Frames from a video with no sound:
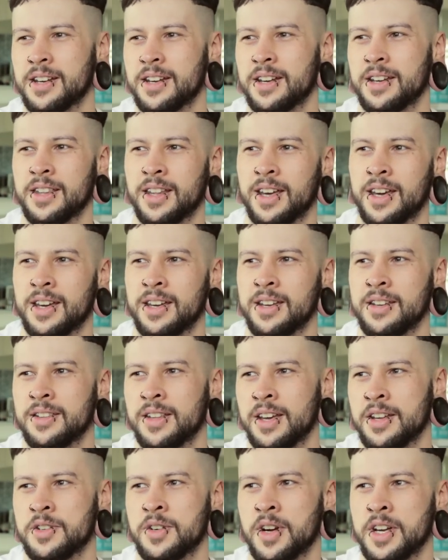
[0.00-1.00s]

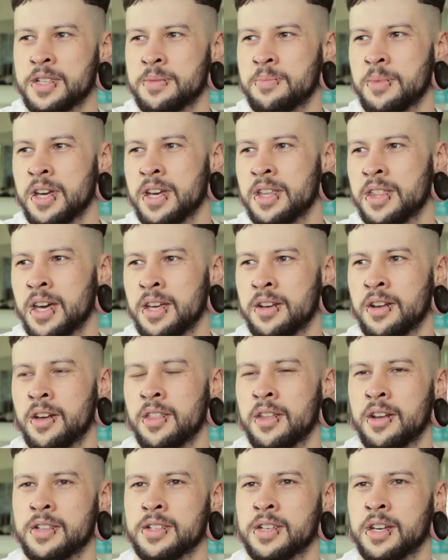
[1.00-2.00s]
they trust me and they know
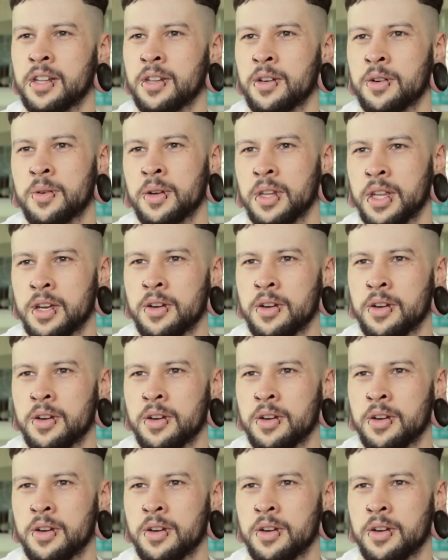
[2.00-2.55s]
that it's gonna look really